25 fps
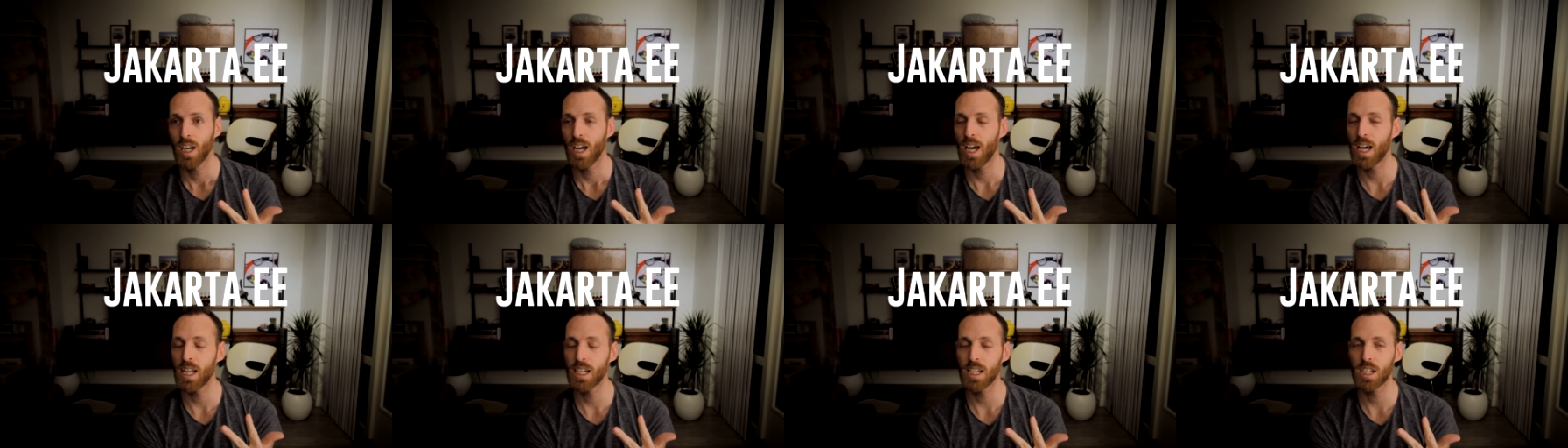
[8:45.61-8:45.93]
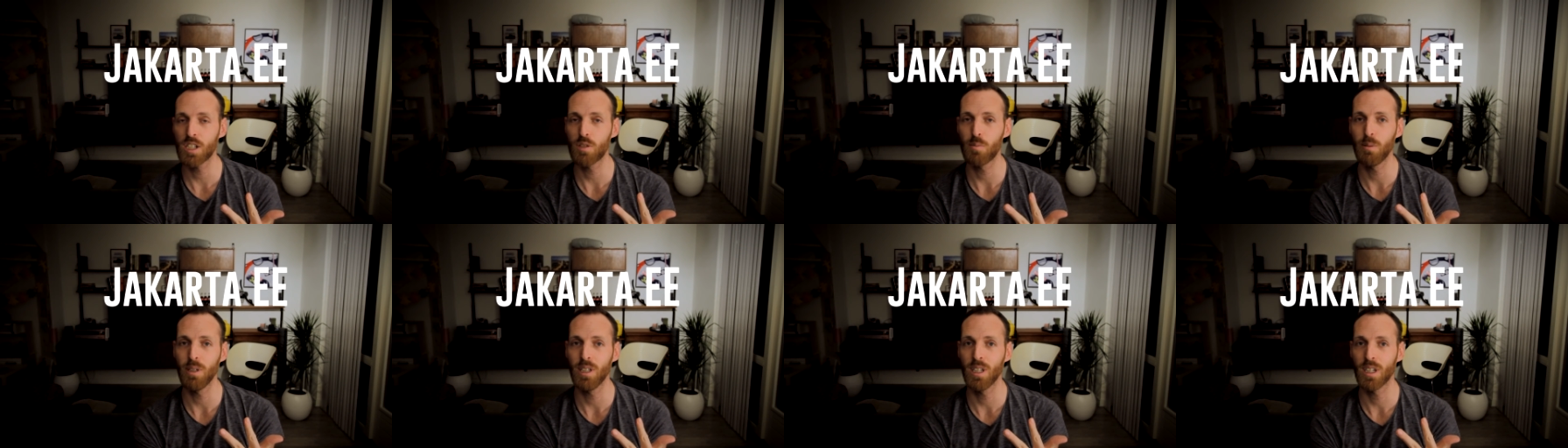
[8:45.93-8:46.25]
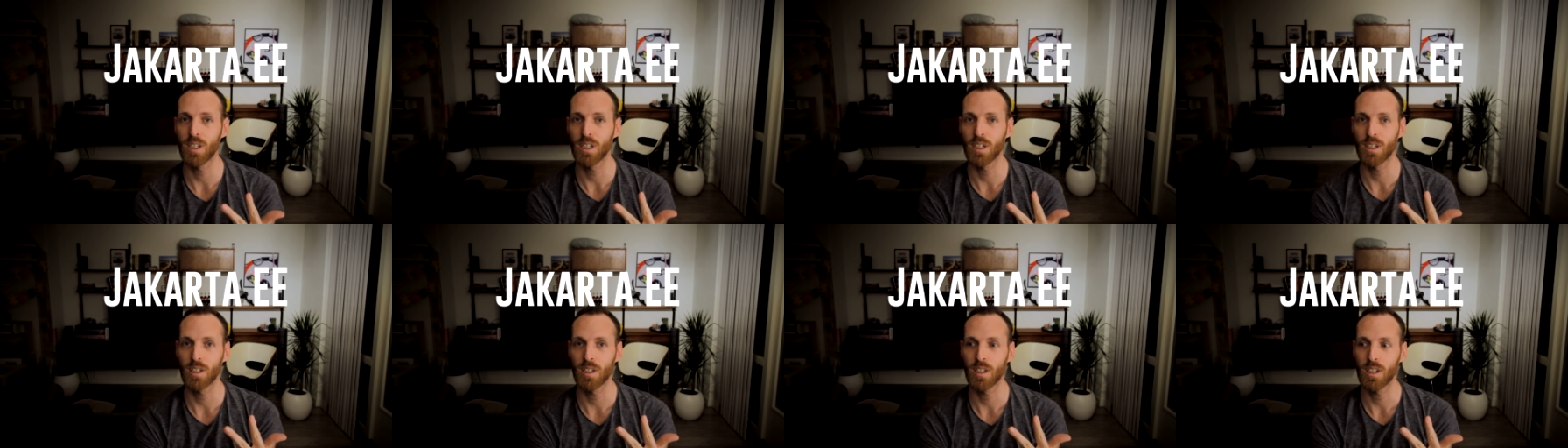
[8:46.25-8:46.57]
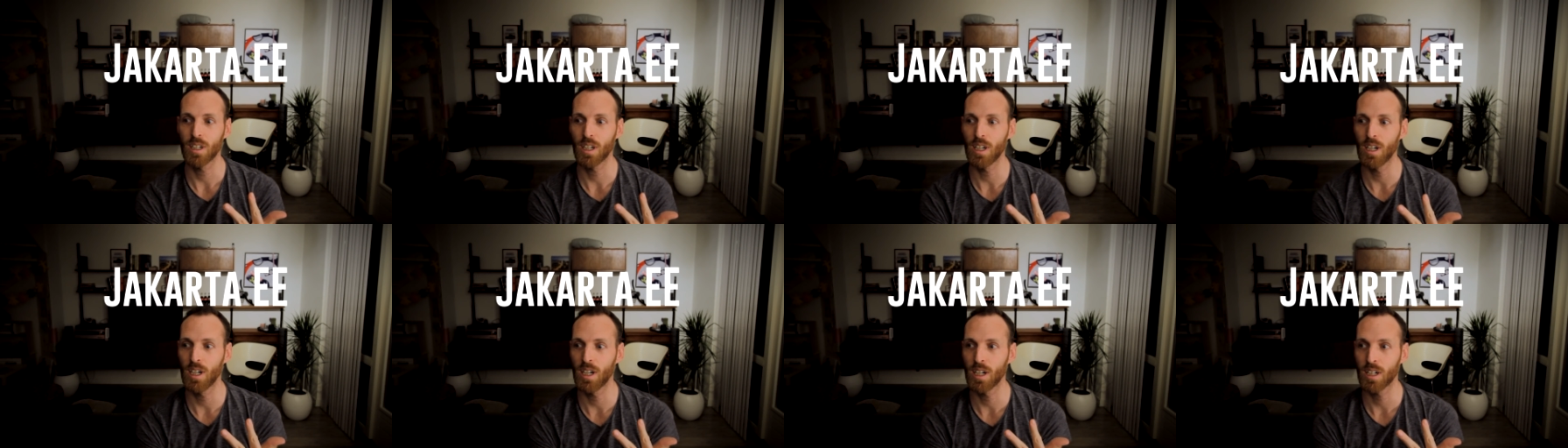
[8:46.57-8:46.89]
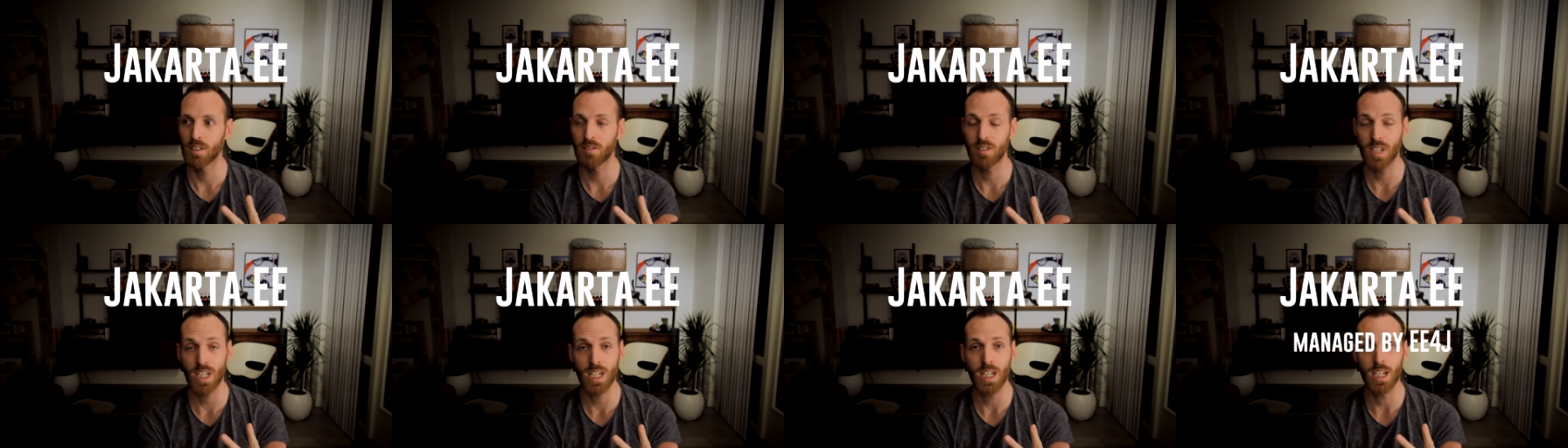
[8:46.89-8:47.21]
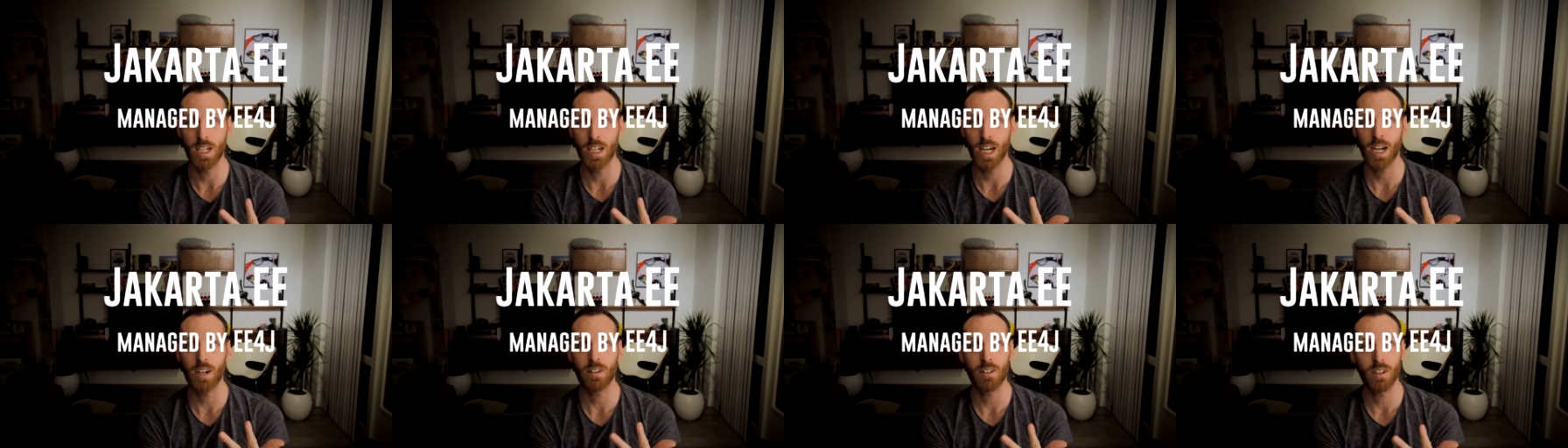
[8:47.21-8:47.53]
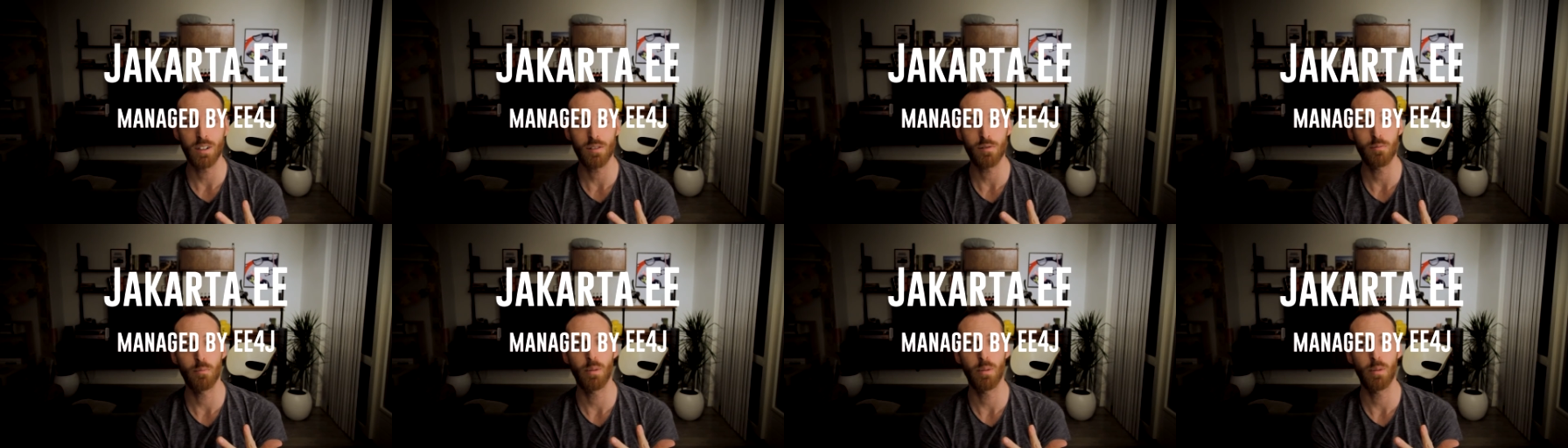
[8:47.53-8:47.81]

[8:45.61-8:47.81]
and it's being taken care of